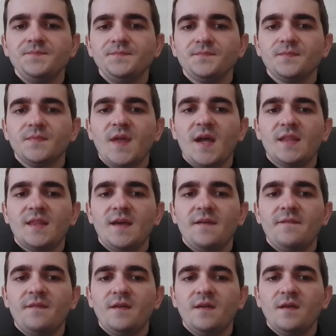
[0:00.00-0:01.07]
knight
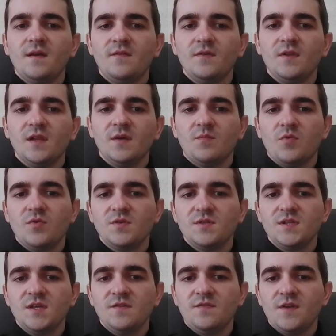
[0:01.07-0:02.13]
f3, and then like pawn
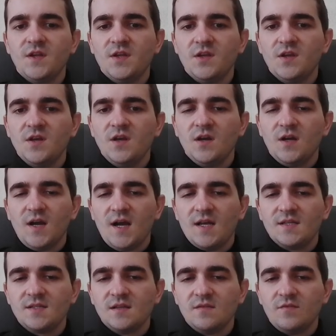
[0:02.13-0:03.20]
c3,
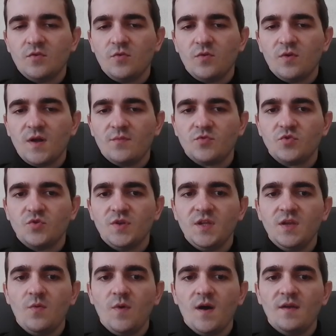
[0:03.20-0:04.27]
castle, the rook will come to
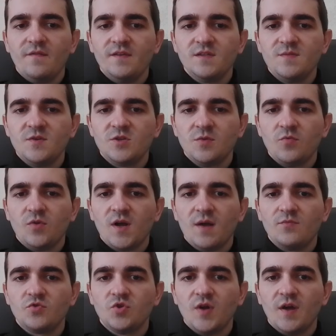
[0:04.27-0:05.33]
e1, this bishop will
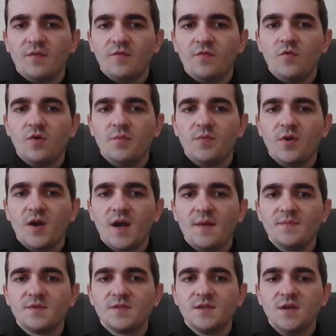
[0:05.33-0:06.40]
come to f4
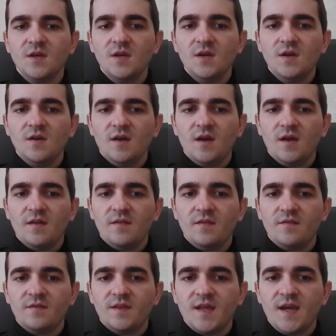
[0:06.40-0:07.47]
perhaps, and
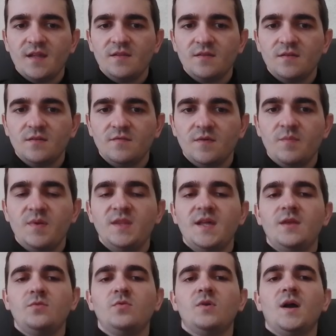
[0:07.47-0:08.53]
the b
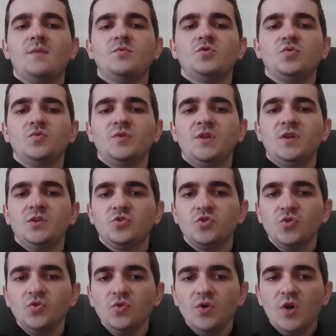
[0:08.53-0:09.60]
knight will come to
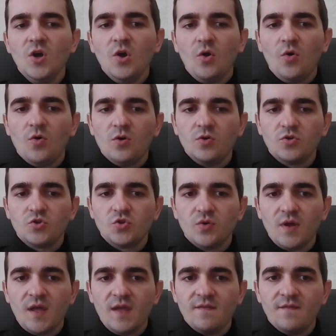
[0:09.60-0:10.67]
d2, or to
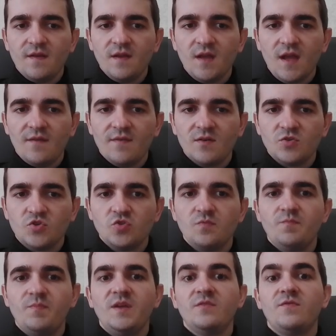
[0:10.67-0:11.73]
a3, and then to
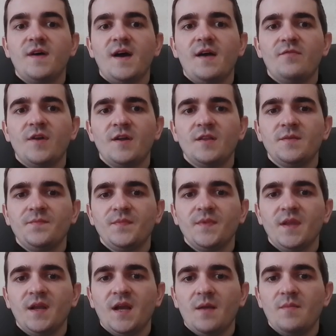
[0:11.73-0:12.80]
b5, right?
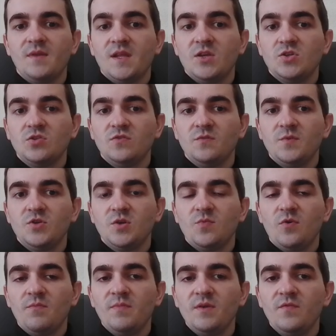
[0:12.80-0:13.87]
In combination with bishop
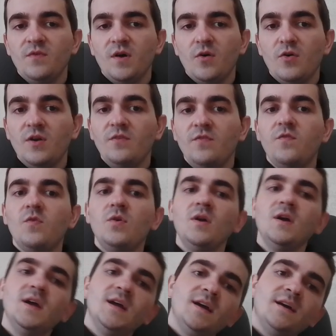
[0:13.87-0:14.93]
on f4,
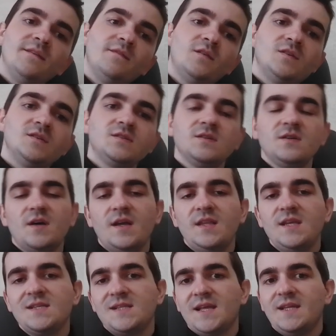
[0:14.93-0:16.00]
there's
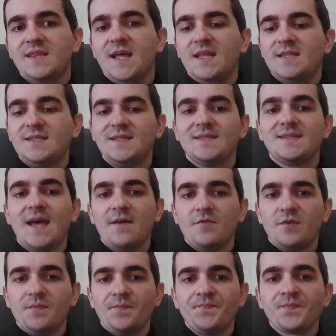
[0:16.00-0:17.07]
ideas like knight
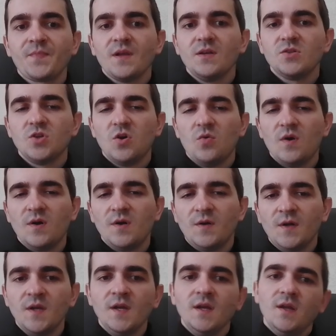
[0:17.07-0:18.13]
c7. So
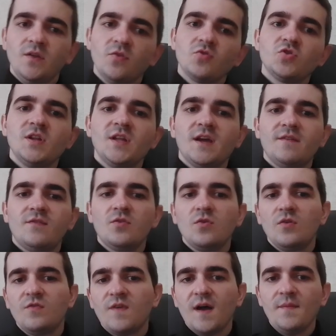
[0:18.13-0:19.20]
usually, yeah, the rule
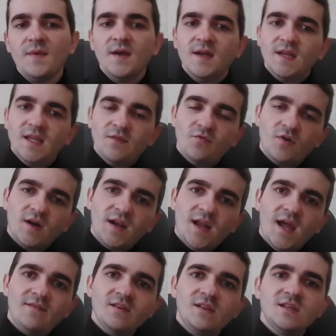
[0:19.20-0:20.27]
of thumb, if you can
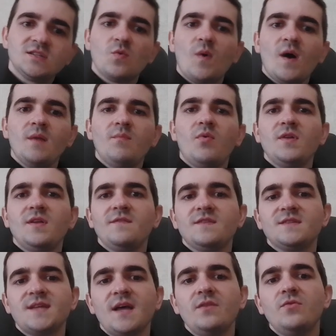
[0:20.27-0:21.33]
have at least one pawn in the
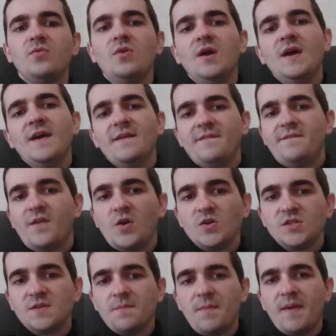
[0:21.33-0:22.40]
center,
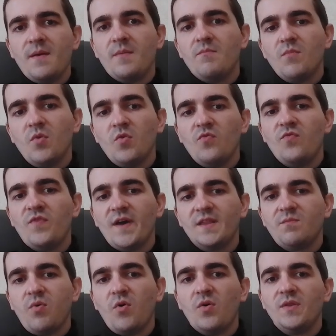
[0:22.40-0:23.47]
first move
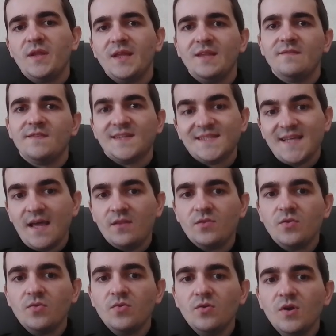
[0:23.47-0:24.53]
that pawn in the
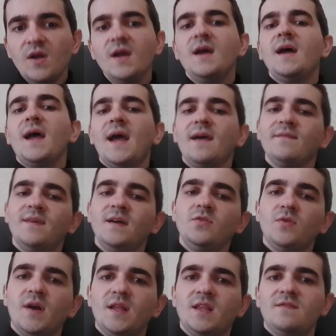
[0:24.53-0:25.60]
center, and then
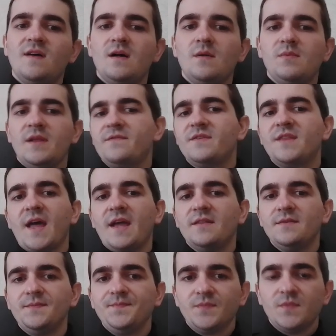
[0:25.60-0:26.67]
you can develop like the
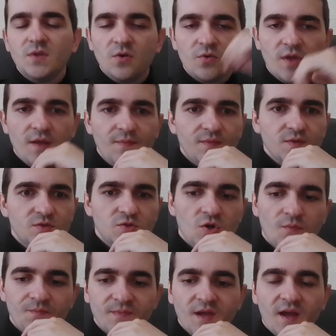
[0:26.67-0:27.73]
knight. Okay,
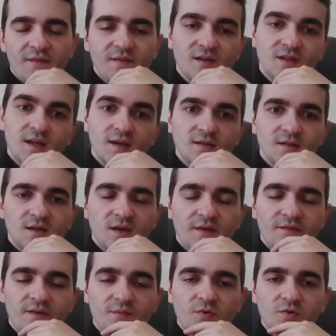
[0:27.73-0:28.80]
so yeah, I think
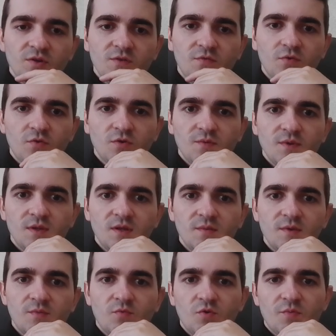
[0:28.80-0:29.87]
pawn d4 would have been a
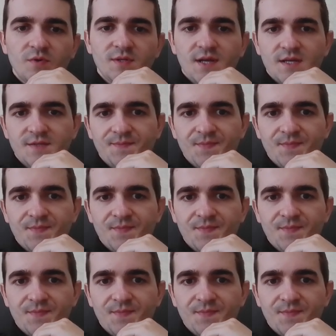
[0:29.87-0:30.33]
bit more precise.